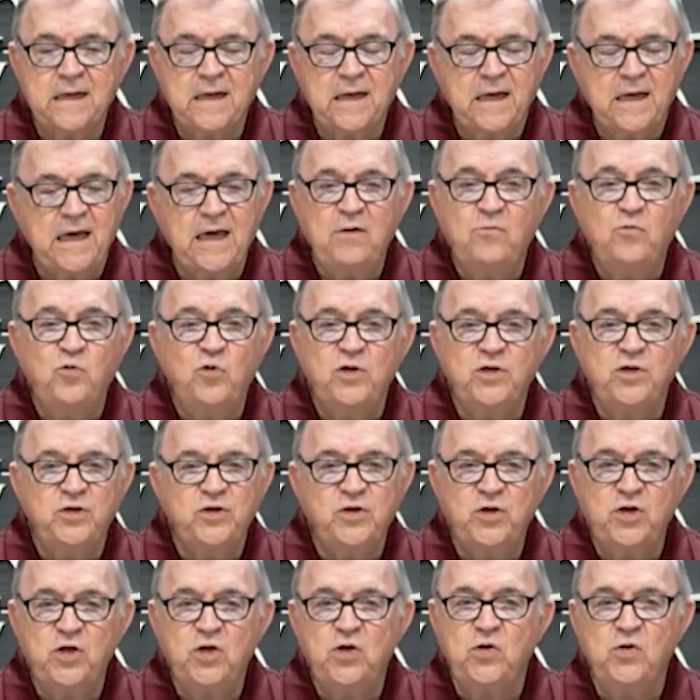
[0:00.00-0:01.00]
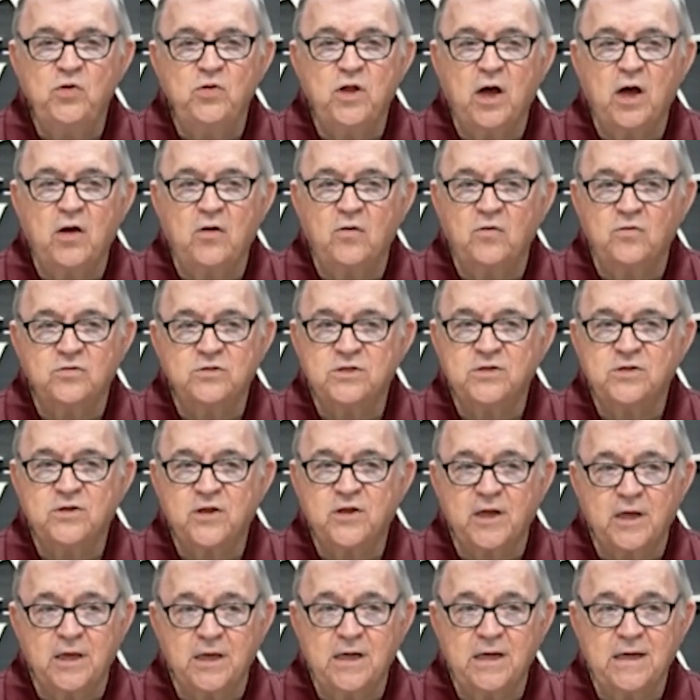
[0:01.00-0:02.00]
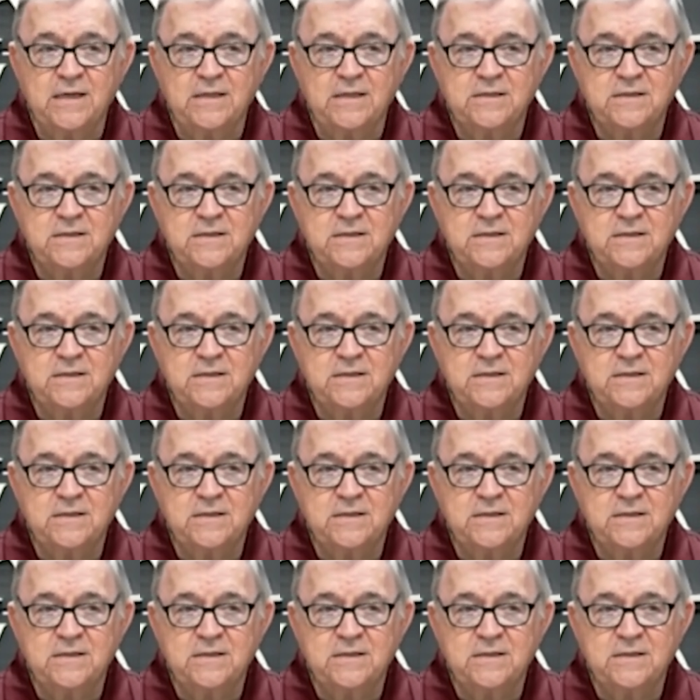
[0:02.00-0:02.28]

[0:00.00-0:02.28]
He wouldn't do those things.